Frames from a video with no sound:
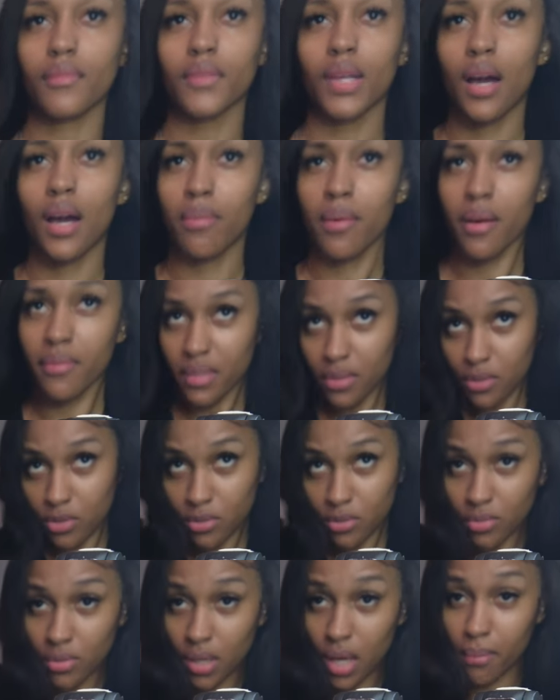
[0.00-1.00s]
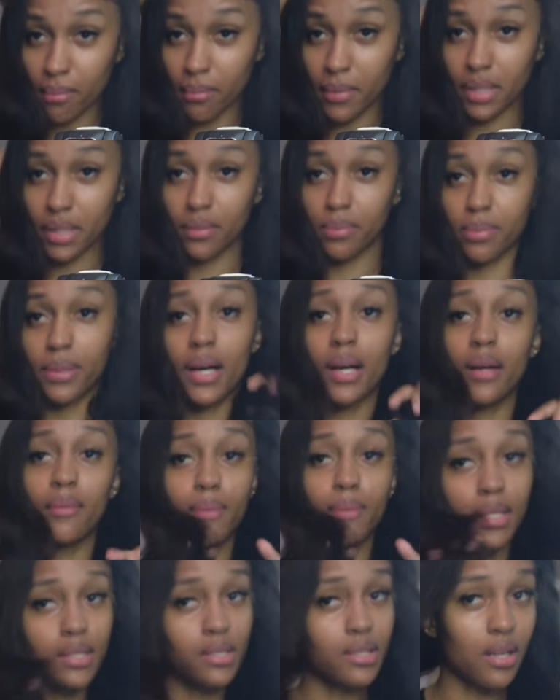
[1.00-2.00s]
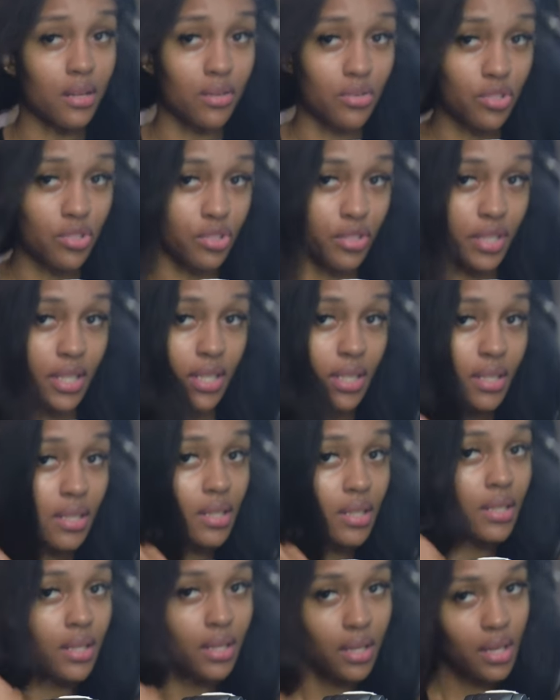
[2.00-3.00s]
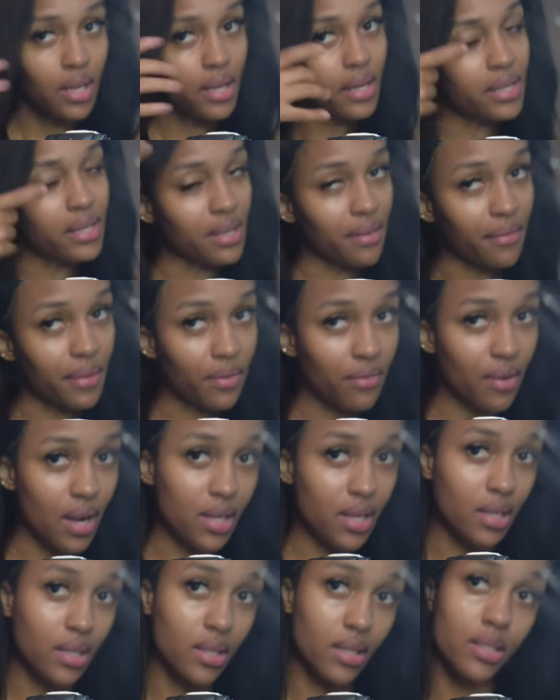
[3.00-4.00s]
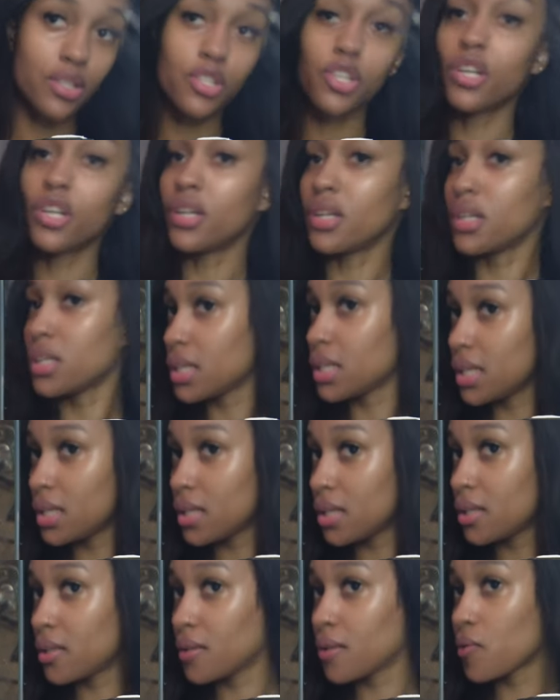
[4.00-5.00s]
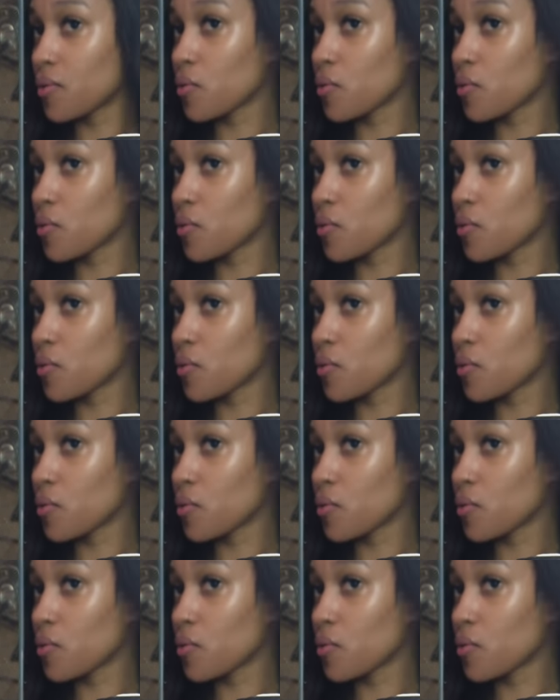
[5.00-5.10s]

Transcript: I'm gonna do a middle part bust down straight because I've been rocking this curly,